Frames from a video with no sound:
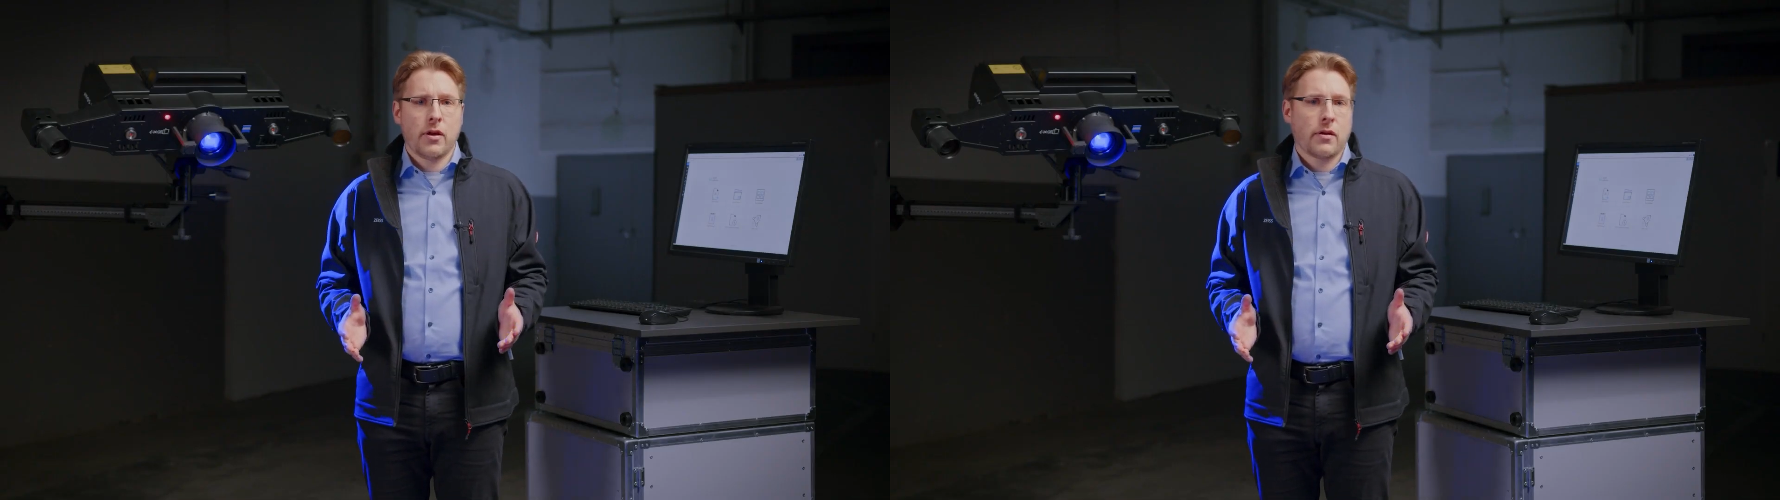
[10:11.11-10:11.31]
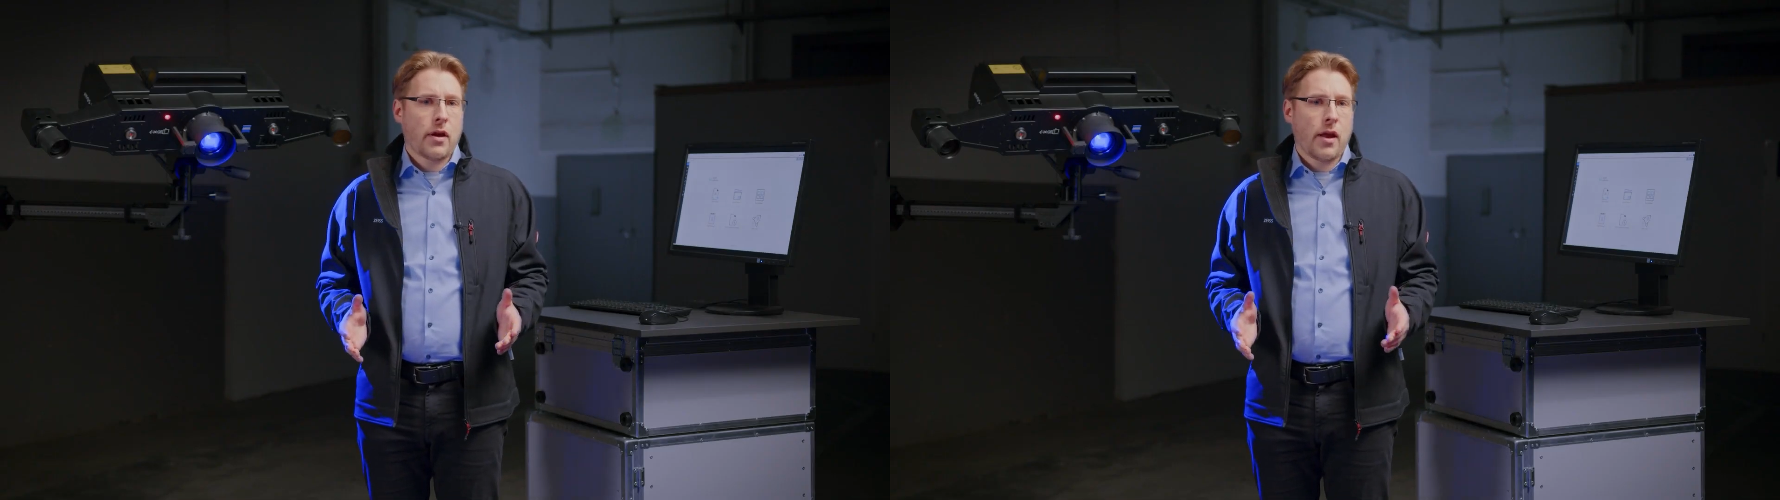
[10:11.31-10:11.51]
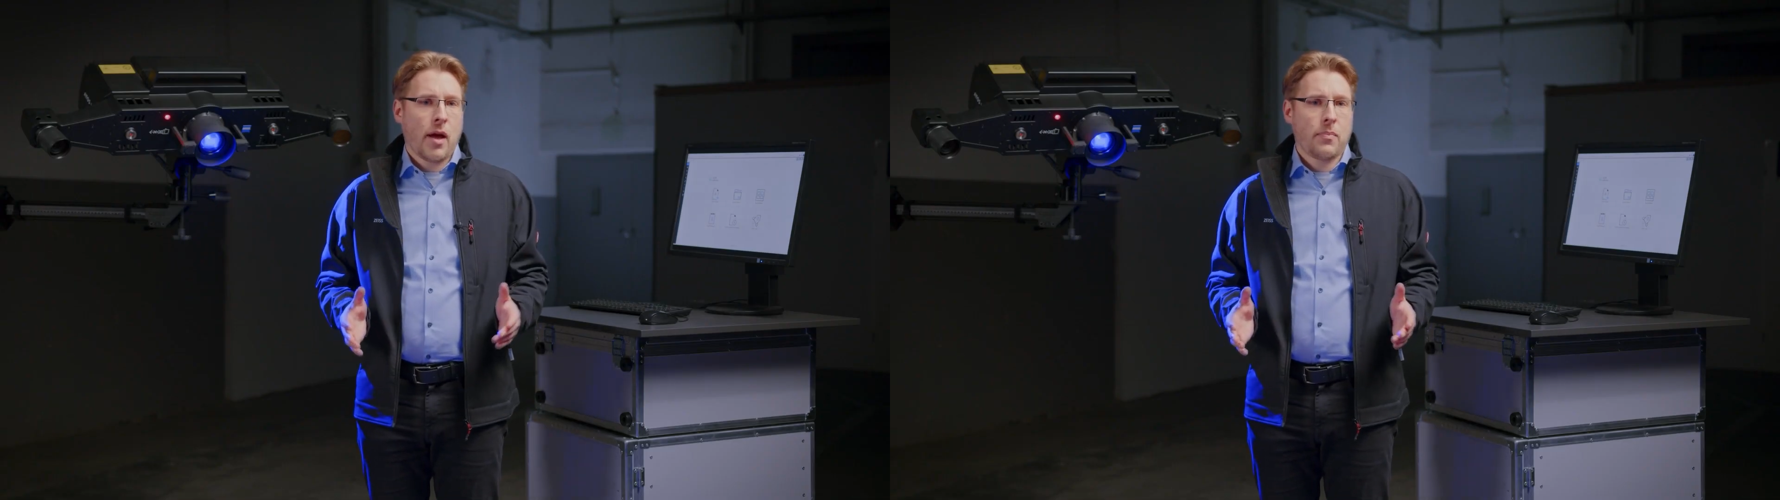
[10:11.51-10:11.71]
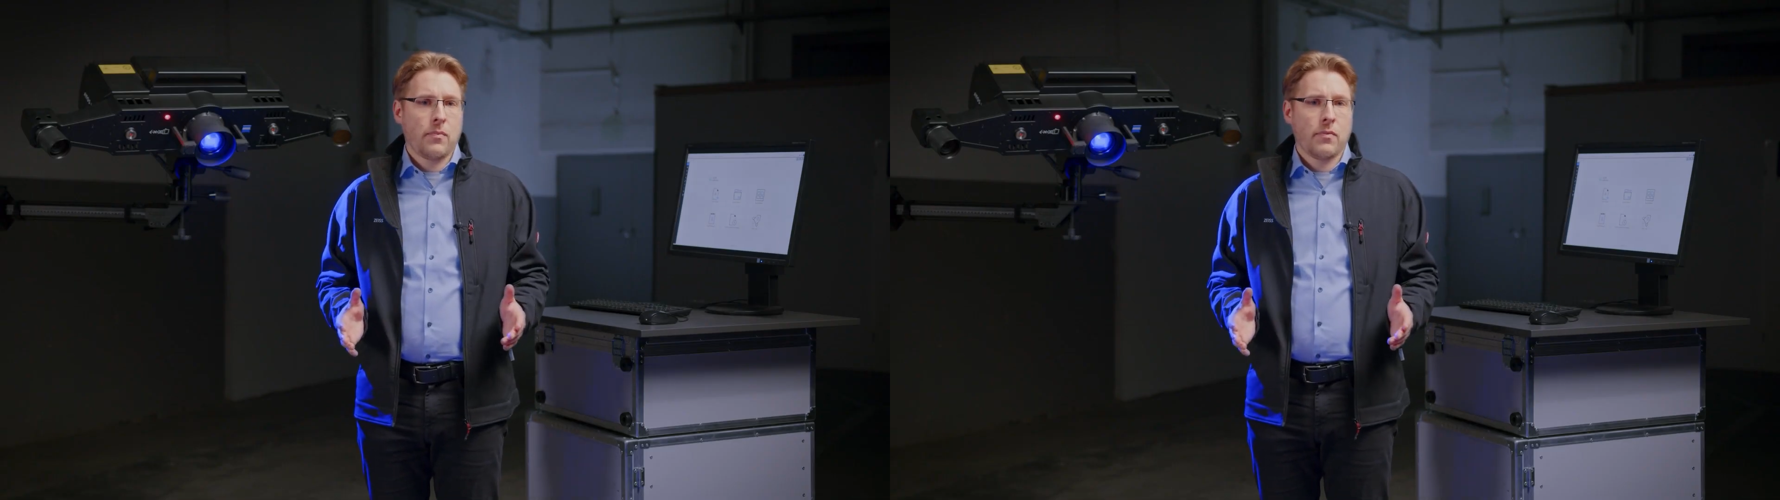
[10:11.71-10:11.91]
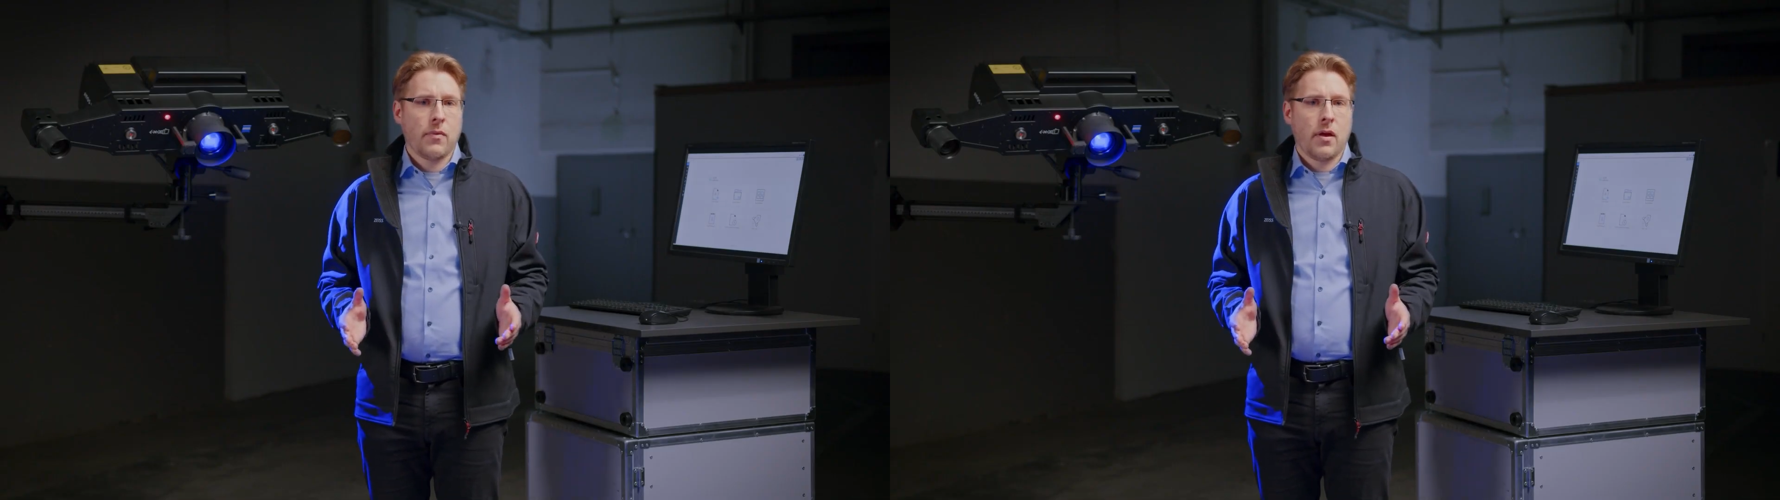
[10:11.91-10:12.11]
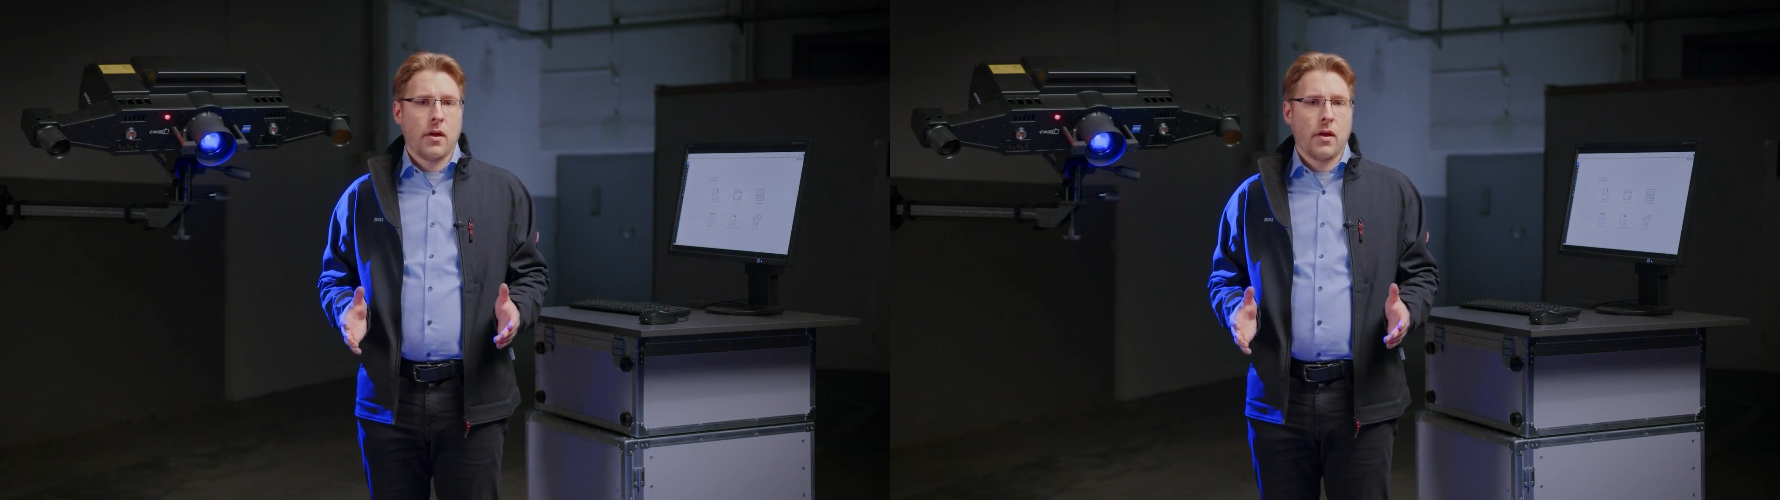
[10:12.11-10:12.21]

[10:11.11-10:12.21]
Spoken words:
it can happen